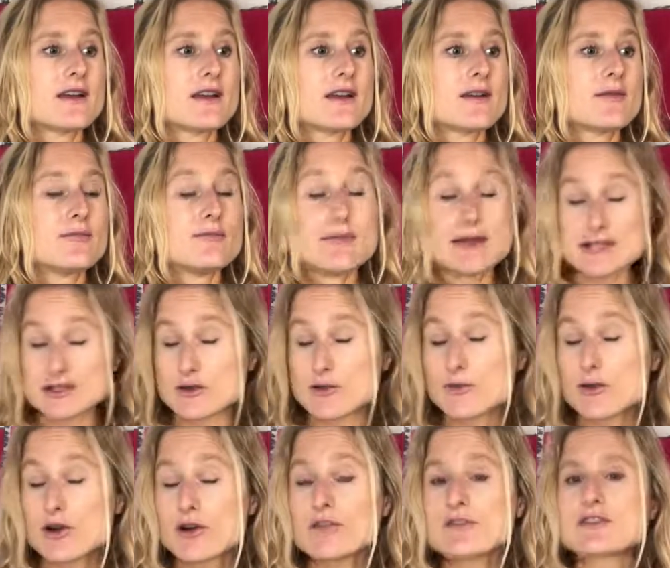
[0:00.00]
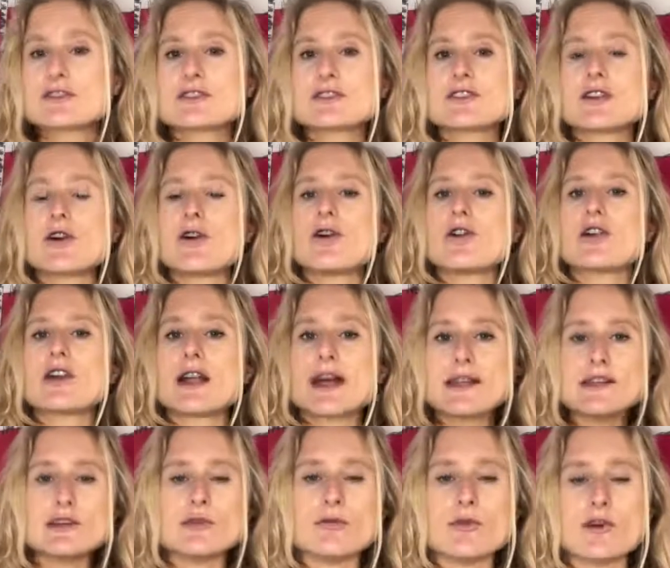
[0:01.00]
mesomorphs or
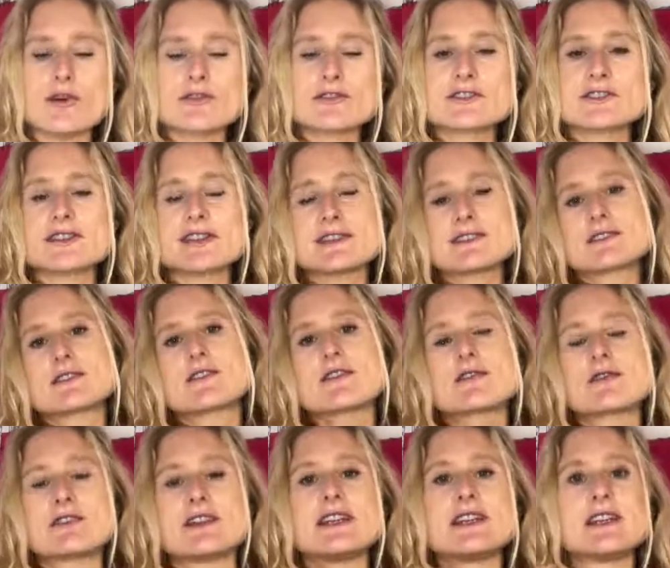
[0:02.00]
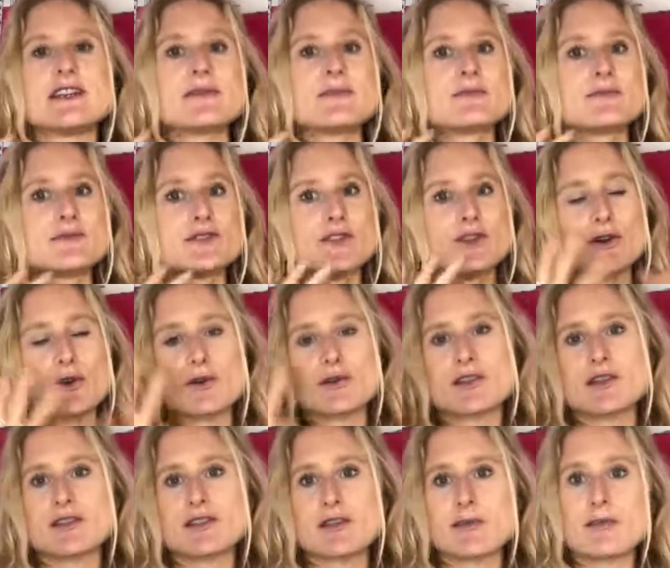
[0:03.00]
endomorphs. That's the three, you know,
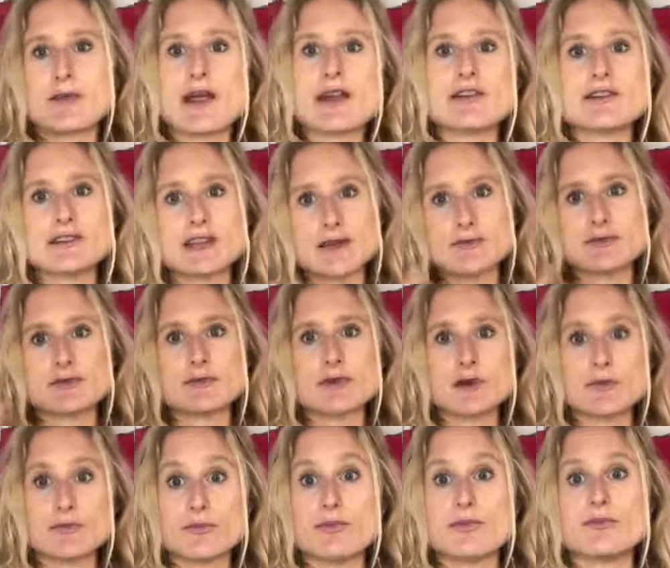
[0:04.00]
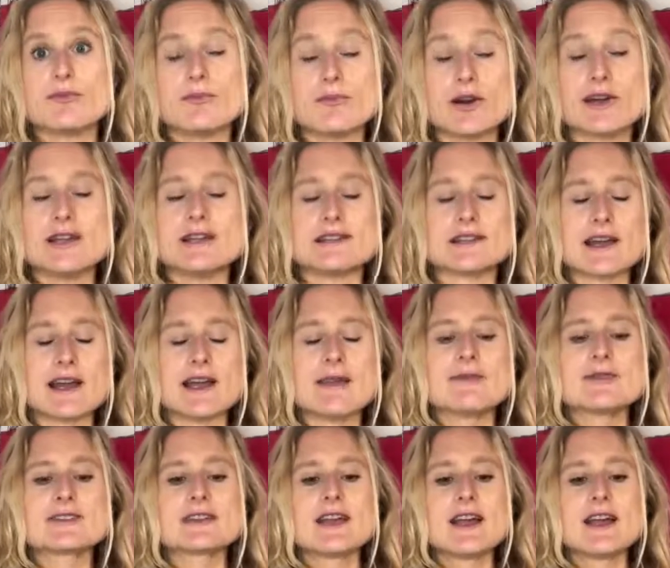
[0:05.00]
the paradigms about body types.